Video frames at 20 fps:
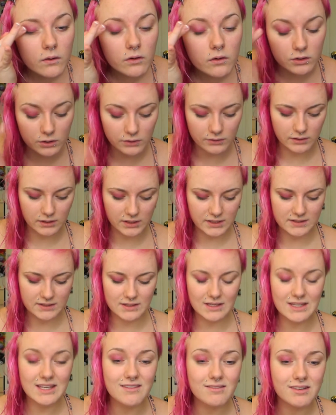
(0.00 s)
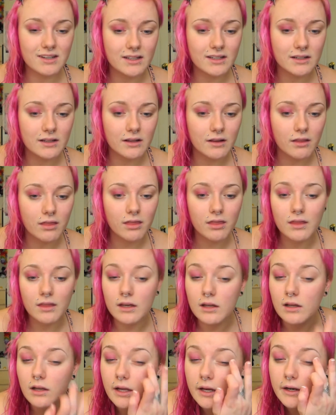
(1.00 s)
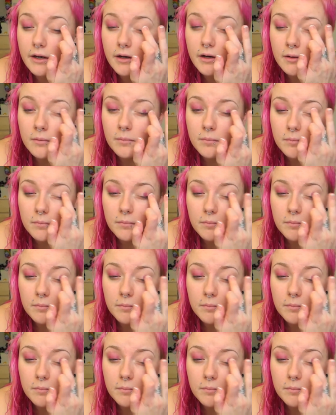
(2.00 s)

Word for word: So just a nice even thin layer.